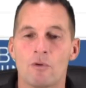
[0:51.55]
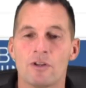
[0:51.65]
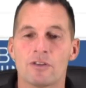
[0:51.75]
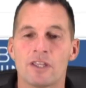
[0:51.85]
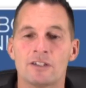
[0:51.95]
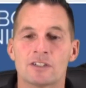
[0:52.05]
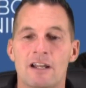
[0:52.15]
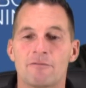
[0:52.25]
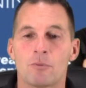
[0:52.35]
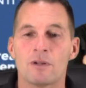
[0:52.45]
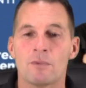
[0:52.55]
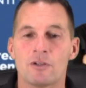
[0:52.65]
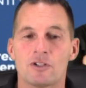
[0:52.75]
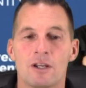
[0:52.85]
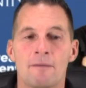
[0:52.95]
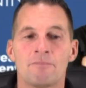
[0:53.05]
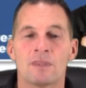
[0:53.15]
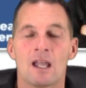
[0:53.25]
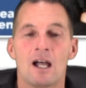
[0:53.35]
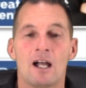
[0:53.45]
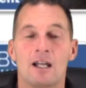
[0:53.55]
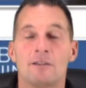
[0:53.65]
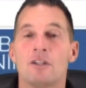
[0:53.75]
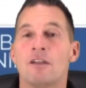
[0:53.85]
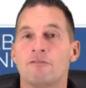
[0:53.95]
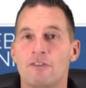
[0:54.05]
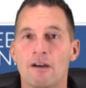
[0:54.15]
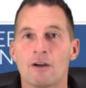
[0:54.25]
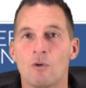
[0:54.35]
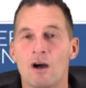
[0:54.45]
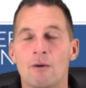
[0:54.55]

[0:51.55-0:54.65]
Now, one of the things that I've pretty much done very well.